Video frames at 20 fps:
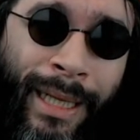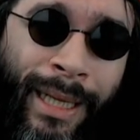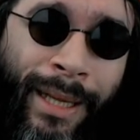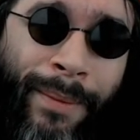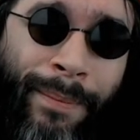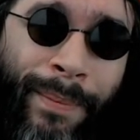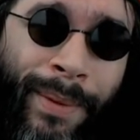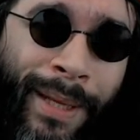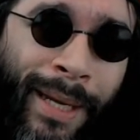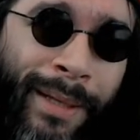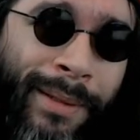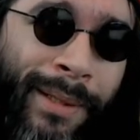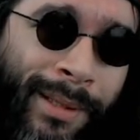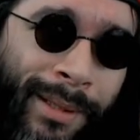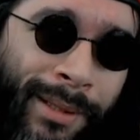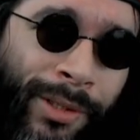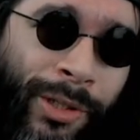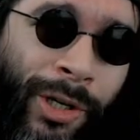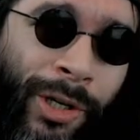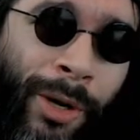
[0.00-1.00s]
But that doesn't
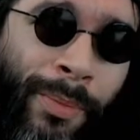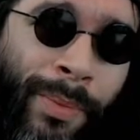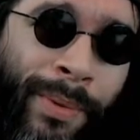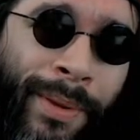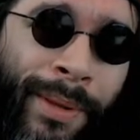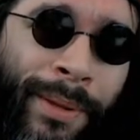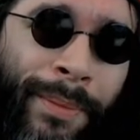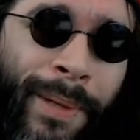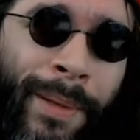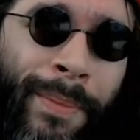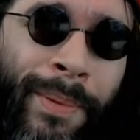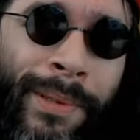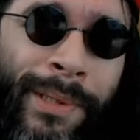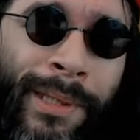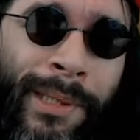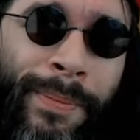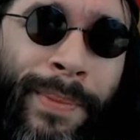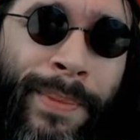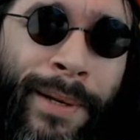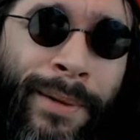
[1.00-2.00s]
jibe with other people's
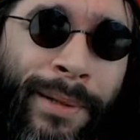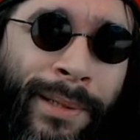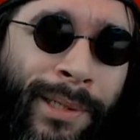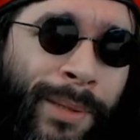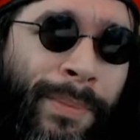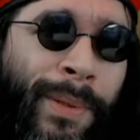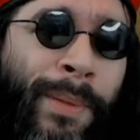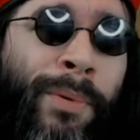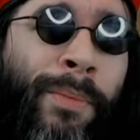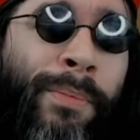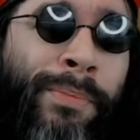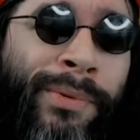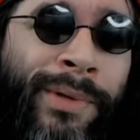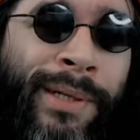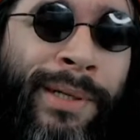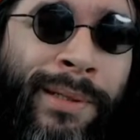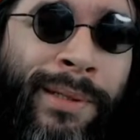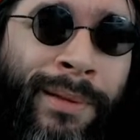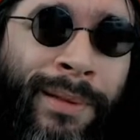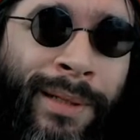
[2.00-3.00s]
experience, so people
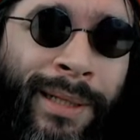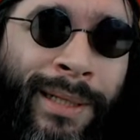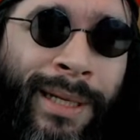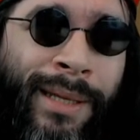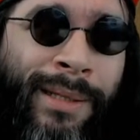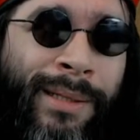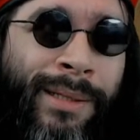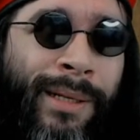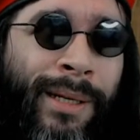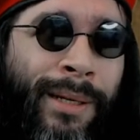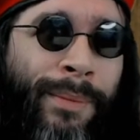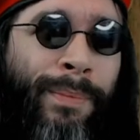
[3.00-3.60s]
bristle against it.